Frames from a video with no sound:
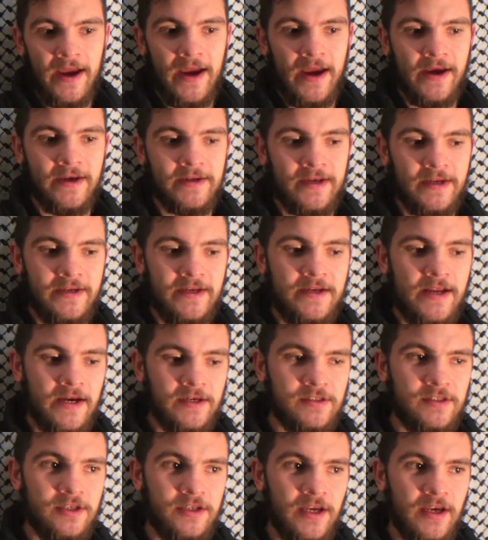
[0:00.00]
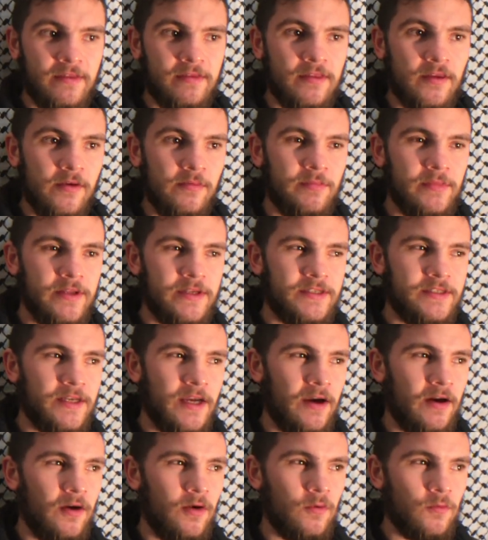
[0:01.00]
and I didn't actually get them
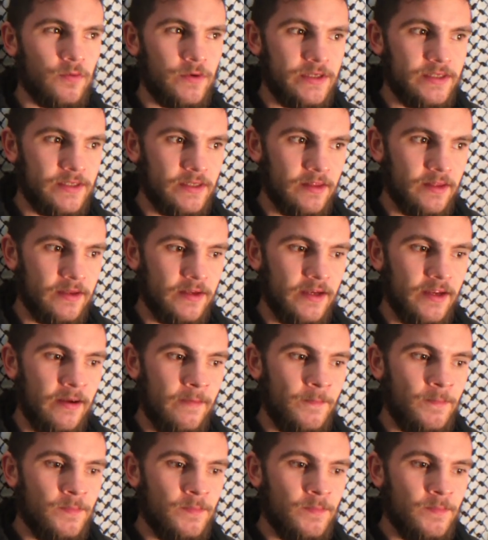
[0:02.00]
until recently,